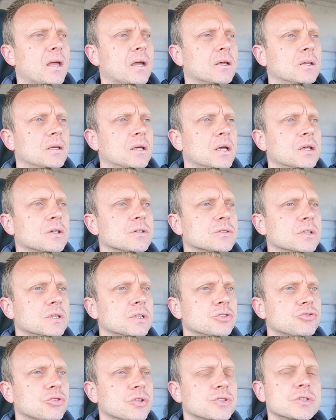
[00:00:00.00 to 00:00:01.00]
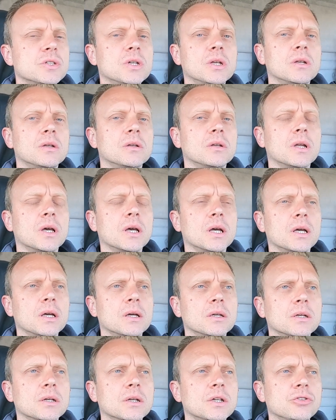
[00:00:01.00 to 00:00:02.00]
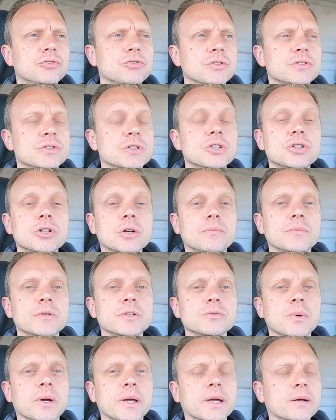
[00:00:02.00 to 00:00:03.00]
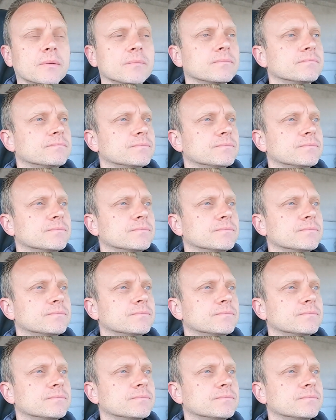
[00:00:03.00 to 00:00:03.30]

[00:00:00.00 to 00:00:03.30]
Yeah, it's an interesting job this week.